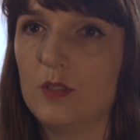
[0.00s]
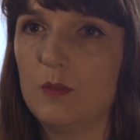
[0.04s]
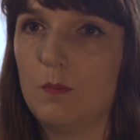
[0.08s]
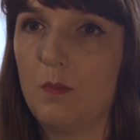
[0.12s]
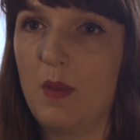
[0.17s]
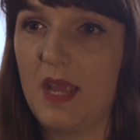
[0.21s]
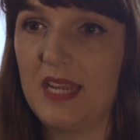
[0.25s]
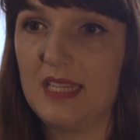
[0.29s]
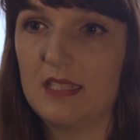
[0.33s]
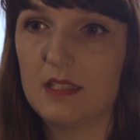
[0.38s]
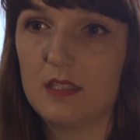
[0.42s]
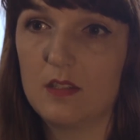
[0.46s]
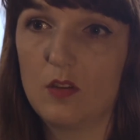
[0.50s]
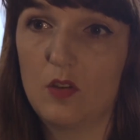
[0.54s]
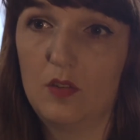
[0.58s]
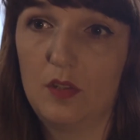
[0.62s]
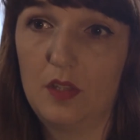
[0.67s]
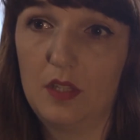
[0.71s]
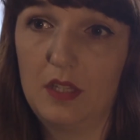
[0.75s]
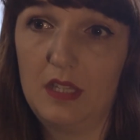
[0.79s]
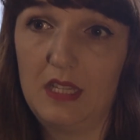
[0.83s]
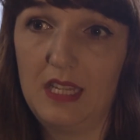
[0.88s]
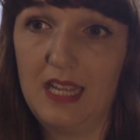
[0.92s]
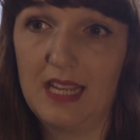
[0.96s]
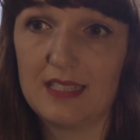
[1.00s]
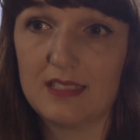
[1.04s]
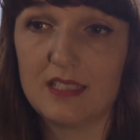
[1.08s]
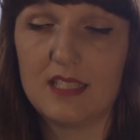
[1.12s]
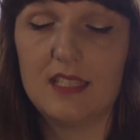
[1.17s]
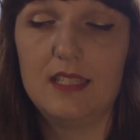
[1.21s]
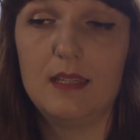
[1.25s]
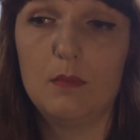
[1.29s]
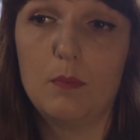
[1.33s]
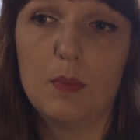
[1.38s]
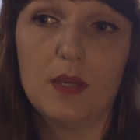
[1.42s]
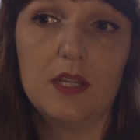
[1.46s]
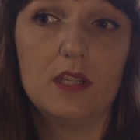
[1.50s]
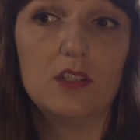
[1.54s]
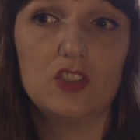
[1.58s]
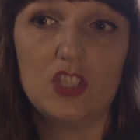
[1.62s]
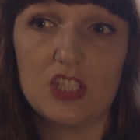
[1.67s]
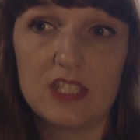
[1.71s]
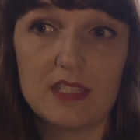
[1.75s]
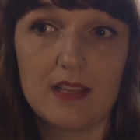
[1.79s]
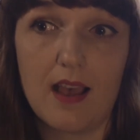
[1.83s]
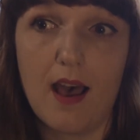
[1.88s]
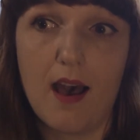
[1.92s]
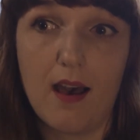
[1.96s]
was based on the Anthony
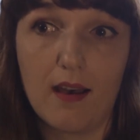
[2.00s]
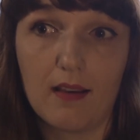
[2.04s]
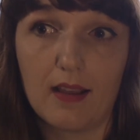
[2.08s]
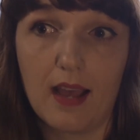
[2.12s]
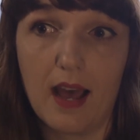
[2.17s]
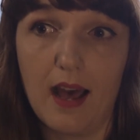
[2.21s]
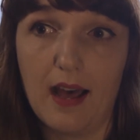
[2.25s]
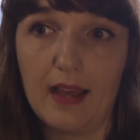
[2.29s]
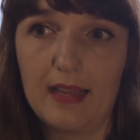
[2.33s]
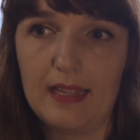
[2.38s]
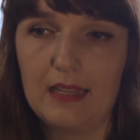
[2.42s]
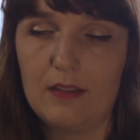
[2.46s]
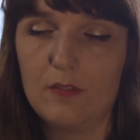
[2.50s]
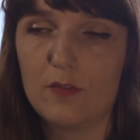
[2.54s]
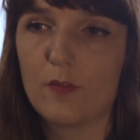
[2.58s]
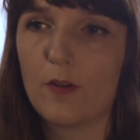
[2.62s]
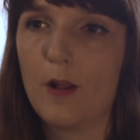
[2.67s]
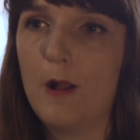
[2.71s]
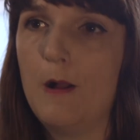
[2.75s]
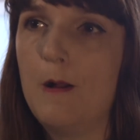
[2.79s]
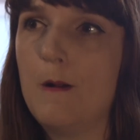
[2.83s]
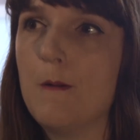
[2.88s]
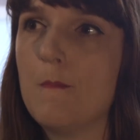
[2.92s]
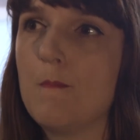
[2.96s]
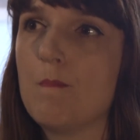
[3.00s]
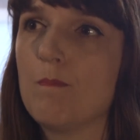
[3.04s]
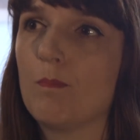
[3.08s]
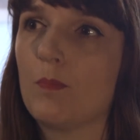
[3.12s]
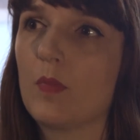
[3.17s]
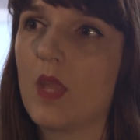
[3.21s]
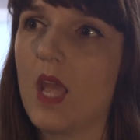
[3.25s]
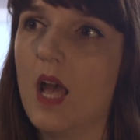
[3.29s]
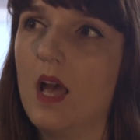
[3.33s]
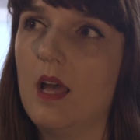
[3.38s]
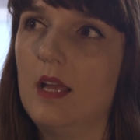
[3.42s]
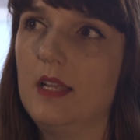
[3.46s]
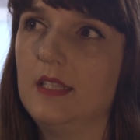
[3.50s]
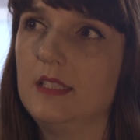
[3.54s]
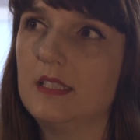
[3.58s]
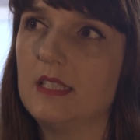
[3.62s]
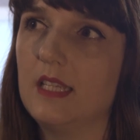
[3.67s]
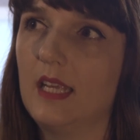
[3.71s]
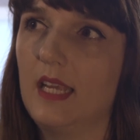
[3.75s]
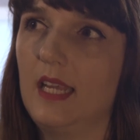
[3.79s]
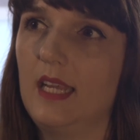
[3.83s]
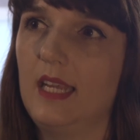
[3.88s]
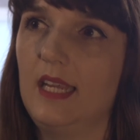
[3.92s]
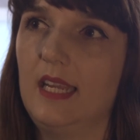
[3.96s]
Burgess archive.
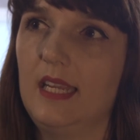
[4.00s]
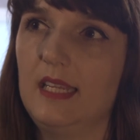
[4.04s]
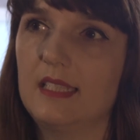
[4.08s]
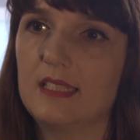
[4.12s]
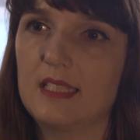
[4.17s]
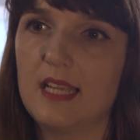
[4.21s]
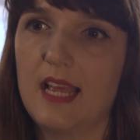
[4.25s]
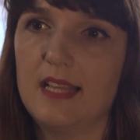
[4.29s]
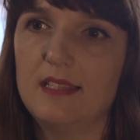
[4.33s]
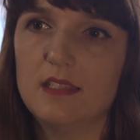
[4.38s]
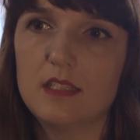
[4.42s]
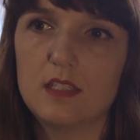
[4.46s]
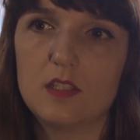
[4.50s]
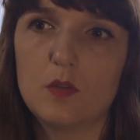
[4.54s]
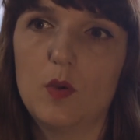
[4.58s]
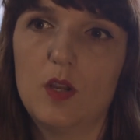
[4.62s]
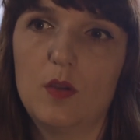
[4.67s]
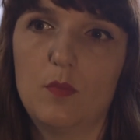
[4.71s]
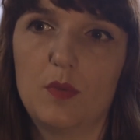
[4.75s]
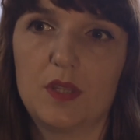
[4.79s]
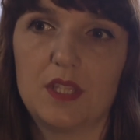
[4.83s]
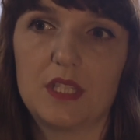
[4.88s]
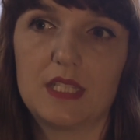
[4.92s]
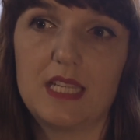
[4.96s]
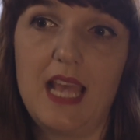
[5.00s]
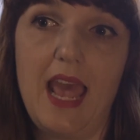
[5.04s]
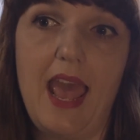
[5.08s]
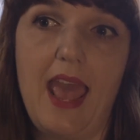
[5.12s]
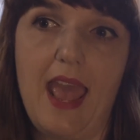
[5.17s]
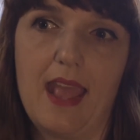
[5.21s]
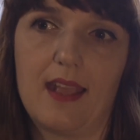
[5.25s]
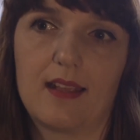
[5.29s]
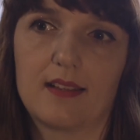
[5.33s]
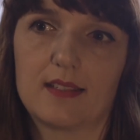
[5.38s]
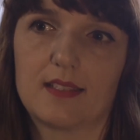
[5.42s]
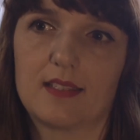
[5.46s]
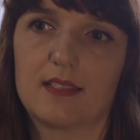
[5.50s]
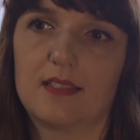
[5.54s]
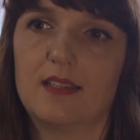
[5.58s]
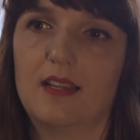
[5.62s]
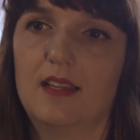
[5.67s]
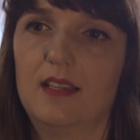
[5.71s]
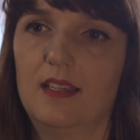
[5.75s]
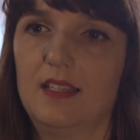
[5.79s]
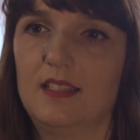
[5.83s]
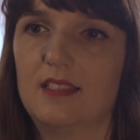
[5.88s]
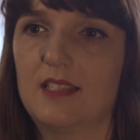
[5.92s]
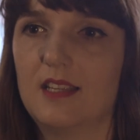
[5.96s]
And he tends to work with
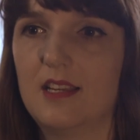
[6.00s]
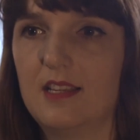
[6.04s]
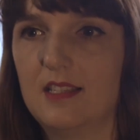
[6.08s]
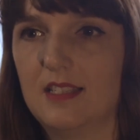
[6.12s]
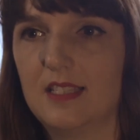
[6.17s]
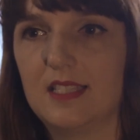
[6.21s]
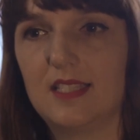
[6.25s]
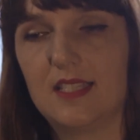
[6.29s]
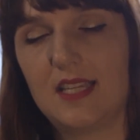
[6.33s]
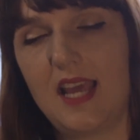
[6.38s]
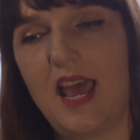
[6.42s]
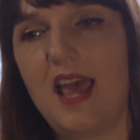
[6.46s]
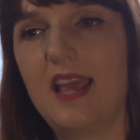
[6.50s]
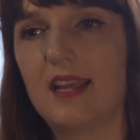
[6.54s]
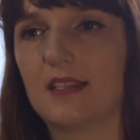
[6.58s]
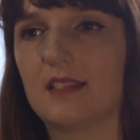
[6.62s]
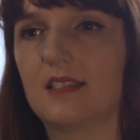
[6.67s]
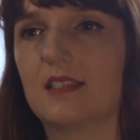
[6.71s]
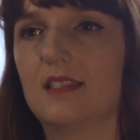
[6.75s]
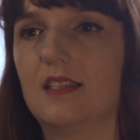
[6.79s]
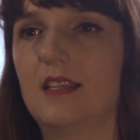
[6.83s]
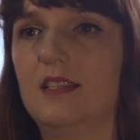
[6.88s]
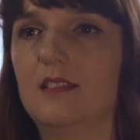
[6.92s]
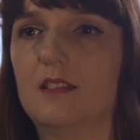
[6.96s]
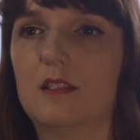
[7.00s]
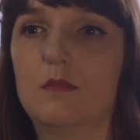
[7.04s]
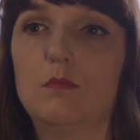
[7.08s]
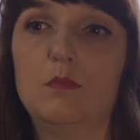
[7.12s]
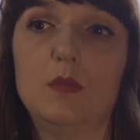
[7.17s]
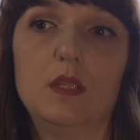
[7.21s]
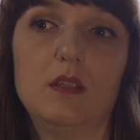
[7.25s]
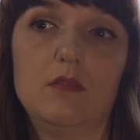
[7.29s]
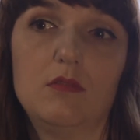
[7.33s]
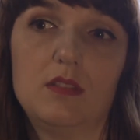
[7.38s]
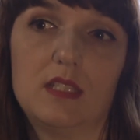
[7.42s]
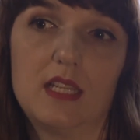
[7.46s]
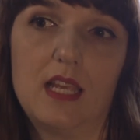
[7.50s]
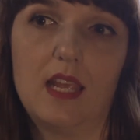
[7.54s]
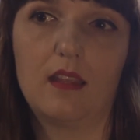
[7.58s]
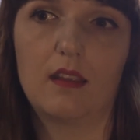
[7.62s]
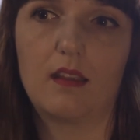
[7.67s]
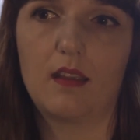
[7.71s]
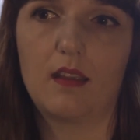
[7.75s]
text, and he turns text into music.